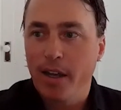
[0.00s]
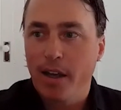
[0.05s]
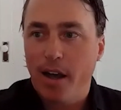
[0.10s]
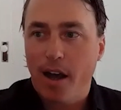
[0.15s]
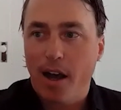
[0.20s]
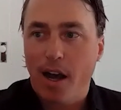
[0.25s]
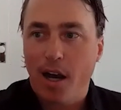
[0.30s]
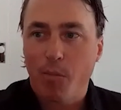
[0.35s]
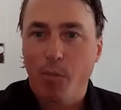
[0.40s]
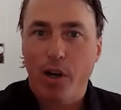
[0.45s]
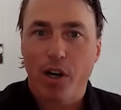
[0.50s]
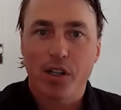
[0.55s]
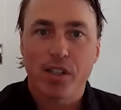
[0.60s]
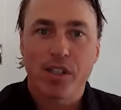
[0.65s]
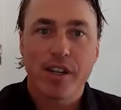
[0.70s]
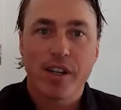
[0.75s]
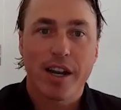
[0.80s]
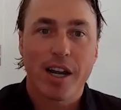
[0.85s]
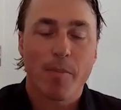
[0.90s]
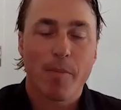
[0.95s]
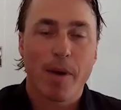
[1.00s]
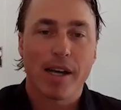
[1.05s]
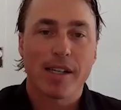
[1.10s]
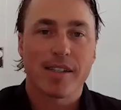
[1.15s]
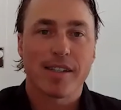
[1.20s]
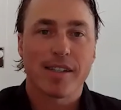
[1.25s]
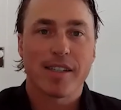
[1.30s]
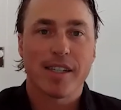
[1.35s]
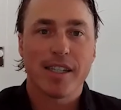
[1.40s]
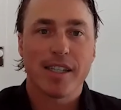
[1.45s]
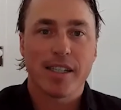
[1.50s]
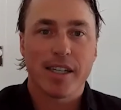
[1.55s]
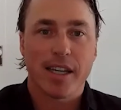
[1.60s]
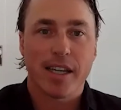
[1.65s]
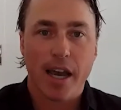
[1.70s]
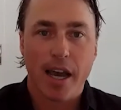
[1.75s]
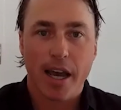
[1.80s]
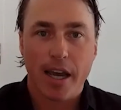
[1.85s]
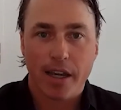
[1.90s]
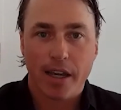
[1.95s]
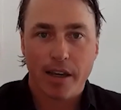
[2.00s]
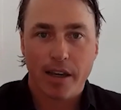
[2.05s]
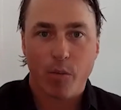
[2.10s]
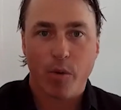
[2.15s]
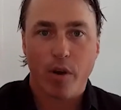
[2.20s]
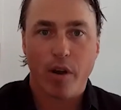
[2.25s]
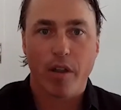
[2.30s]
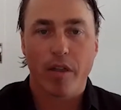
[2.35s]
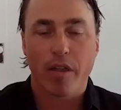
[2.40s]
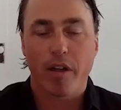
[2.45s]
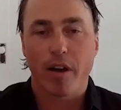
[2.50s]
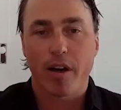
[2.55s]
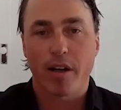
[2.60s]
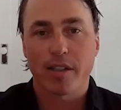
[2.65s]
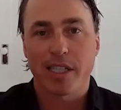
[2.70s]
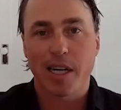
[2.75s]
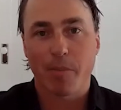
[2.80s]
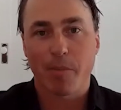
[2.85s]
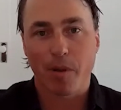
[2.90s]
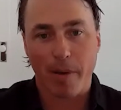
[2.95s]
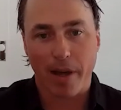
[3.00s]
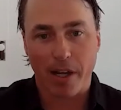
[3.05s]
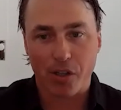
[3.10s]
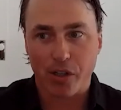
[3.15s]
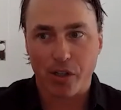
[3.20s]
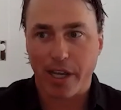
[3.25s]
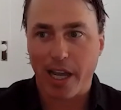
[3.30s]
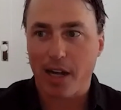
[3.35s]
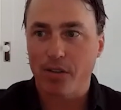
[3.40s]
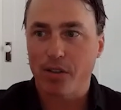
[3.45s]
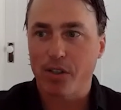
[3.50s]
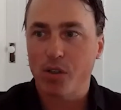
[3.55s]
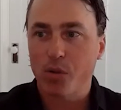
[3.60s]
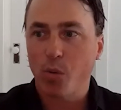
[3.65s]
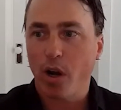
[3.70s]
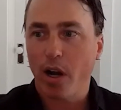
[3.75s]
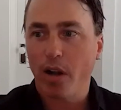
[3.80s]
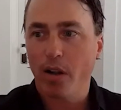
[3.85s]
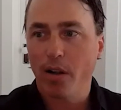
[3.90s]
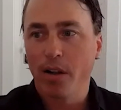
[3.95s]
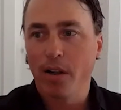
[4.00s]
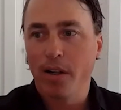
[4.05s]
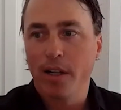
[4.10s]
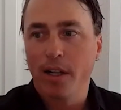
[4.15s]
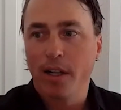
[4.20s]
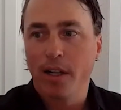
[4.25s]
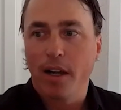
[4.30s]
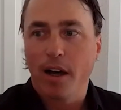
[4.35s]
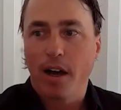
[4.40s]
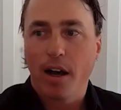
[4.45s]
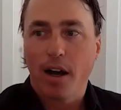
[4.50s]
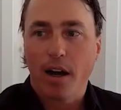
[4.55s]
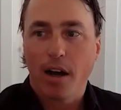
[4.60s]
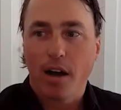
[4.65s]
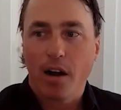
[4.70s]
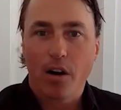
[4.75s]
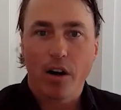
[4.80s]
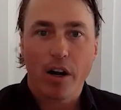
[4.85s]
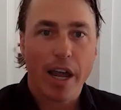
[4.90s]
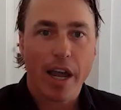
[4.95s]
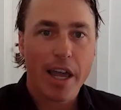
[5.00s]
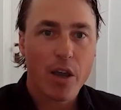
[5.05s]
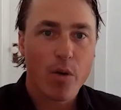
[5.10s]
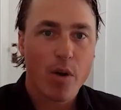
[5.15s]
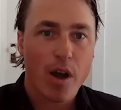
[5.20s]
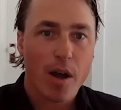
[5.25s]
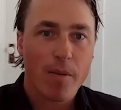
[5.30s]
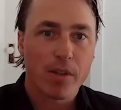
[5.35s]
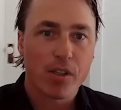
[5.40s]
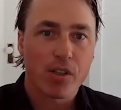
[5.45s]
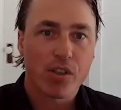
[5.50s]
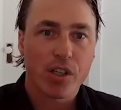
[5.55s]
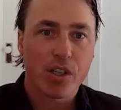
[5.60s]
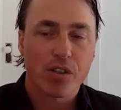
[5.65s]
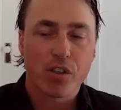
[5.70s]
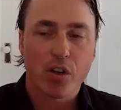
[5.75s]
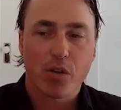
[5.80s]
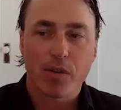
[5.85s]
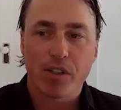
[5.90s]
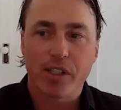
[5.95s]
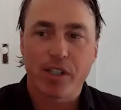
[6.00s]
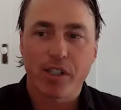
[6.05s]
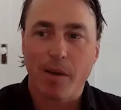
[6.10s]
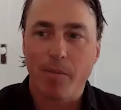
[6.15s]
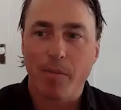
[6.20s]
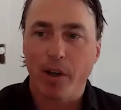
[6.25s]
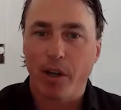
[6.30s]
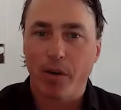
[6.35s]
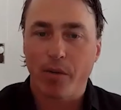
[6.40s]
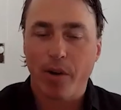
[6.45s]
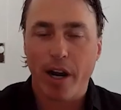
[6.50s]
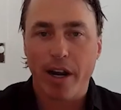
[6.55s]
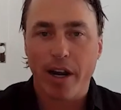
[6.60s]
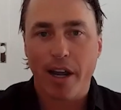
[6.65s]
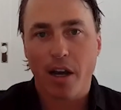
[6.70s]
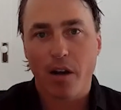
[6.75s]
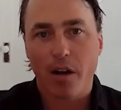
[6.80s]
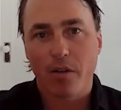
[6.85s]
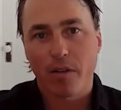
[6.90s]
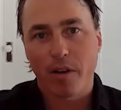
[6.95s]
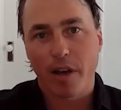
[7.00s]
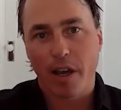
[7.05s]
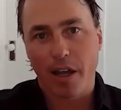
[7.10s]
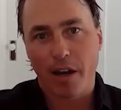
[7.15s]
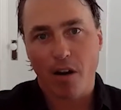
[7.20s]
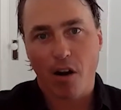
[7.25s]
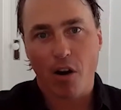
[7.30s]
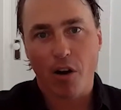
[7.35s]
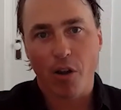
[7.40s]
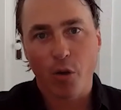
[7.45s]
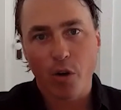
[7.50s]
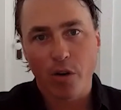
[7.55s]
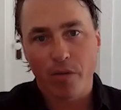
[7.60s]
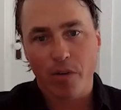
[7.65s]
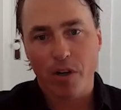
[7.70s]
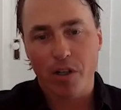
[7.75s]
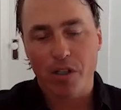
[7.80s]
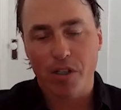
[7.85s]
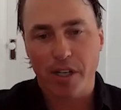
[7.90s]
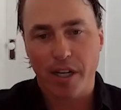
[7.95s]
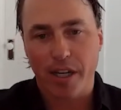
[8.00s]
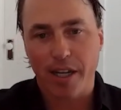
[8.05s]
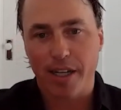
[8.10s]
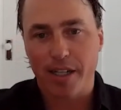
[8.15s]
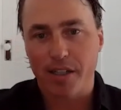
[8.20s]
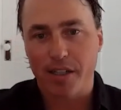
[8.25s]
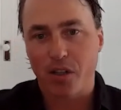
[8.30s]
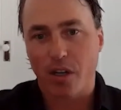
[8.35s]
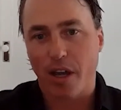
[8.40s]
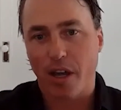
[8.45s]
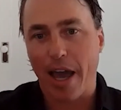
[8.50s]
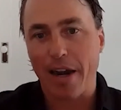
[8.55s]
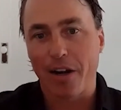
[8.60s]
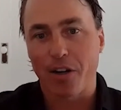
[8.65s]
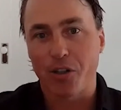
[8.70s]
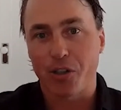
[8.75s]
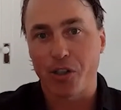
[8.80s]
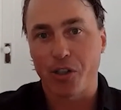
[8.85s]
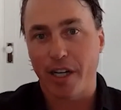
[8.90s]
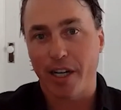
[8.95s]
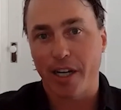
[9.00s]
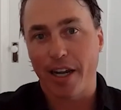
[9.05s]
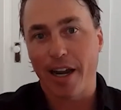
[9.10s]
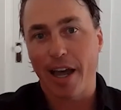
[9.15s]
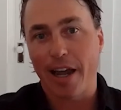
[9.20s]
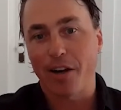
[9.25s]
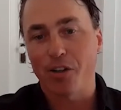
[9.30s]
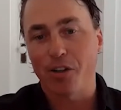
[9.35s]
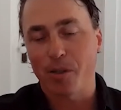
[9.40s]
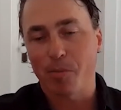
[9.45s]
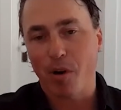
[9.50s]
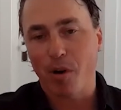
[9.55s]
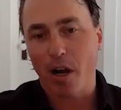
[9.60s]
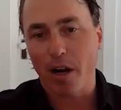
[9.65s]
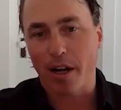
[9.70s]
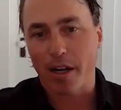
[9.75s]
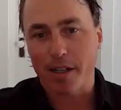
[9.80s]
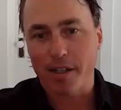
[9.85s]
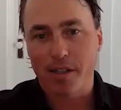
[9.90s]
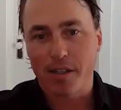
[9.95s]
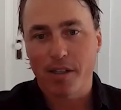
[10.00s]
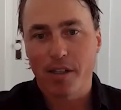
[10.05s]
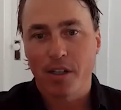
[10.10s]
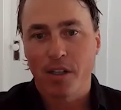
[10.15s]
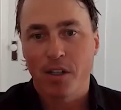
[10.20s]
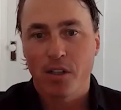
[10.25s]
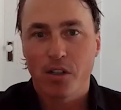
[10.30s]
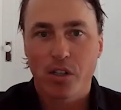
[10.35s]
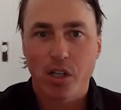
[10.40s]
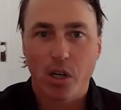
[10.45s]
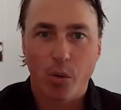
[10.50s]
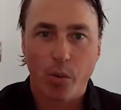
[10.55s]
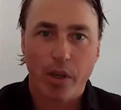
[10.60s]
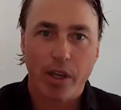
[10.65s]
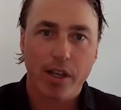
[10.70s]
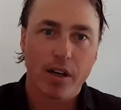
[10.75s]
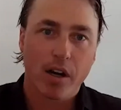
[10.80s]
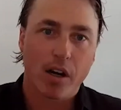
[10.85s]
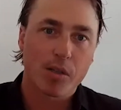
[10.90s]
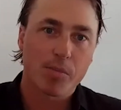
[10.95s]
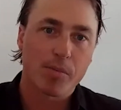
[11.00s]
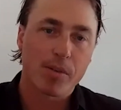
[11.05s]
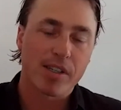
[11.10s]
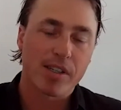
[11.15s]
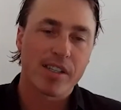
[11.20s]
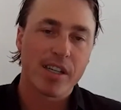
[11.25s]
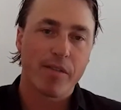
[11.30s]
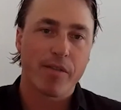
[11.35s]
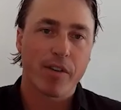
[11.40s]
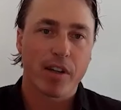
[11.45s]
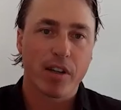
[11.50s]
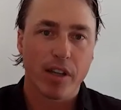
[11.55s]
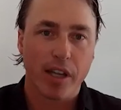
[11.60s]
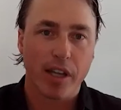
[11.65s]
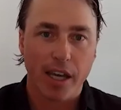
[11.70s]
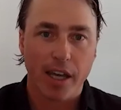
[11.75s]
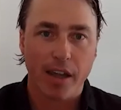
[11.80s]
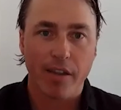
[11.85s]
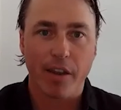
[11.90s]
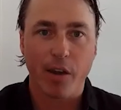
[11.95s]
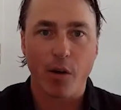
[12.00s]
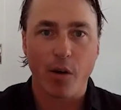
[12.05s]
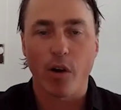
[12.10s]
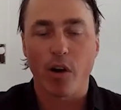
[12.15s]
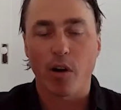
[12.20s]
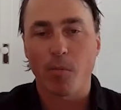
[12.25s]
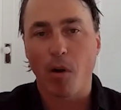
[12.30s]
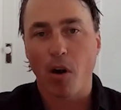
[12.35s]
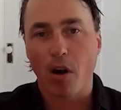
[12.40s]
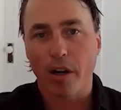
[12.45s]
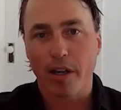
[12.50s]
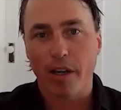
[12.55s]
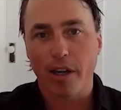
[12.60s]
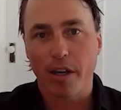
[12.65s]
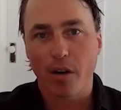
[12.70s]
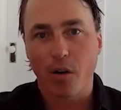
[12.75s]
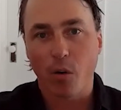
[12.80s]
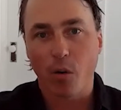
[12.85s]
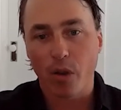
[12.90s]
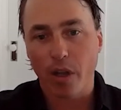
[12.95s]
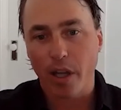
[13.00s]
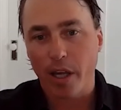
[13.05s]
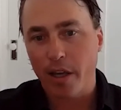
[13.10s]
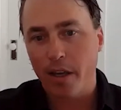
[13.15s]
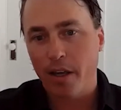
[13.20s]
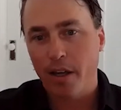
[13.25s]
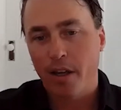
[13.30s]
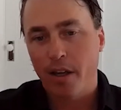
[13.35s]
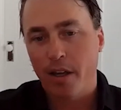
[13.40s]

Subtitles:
We were set up as a CTA with separately managed accounts as well. Our AUM is just over 10 million right now, and our universe is energy and energy products. So we are specifically in the oil market only.